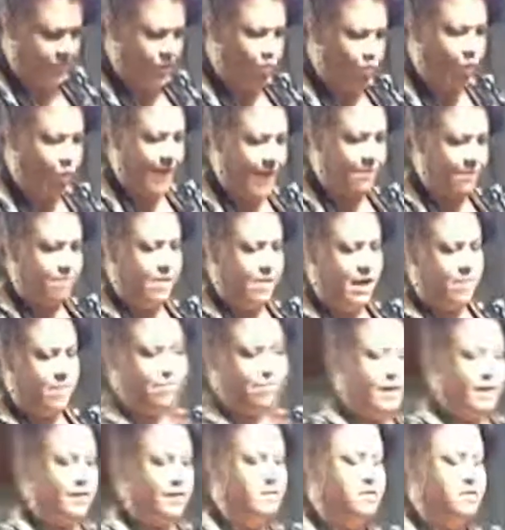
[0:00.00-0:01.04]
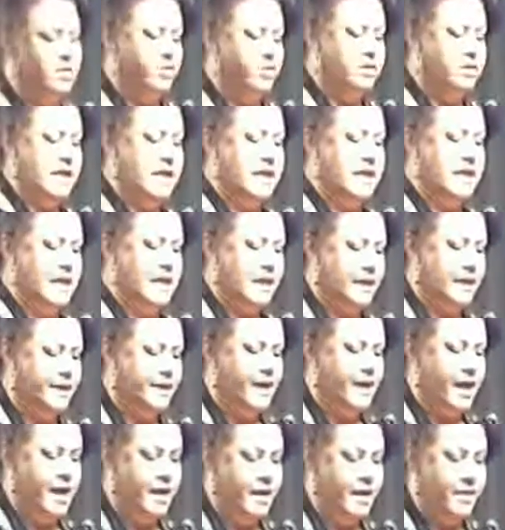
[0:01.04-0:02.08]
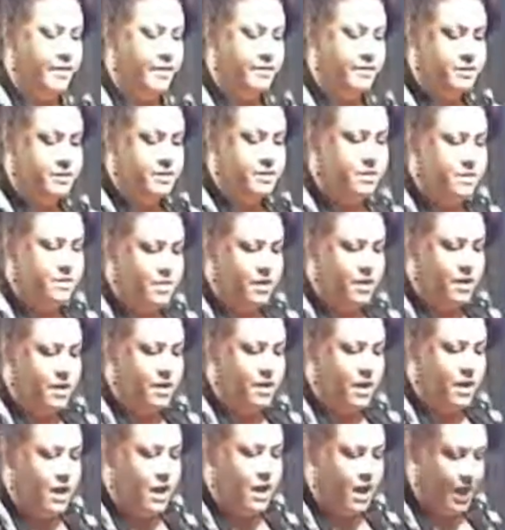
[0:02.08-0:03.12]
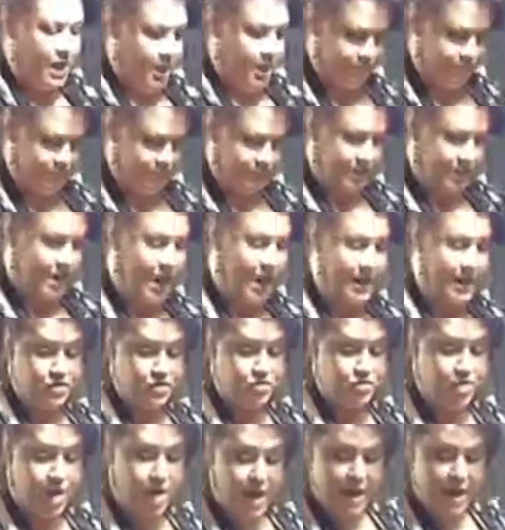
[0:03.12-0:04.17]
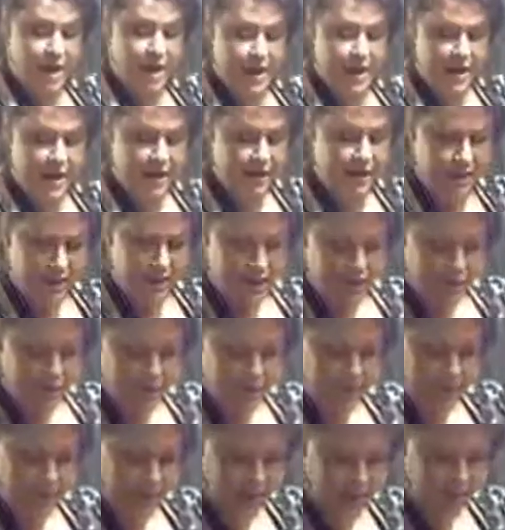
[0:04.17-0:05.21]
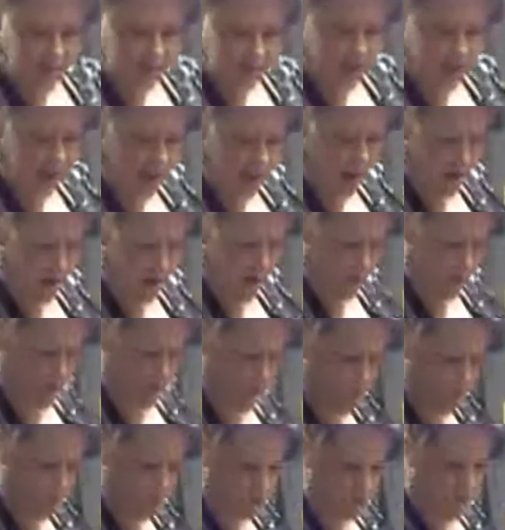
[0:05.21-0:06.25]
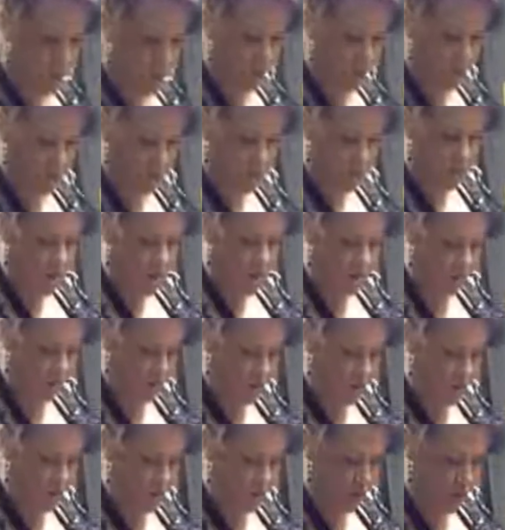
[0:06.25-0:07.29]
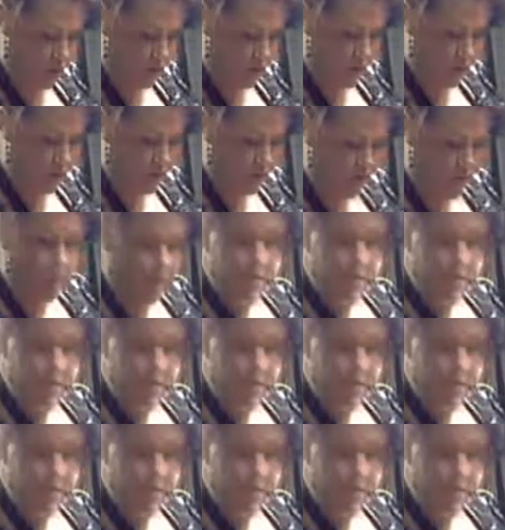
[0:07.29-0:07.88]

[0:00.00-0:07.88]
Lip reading: The white meat being so lean and kind of dry was actually not the most popular part of the turkey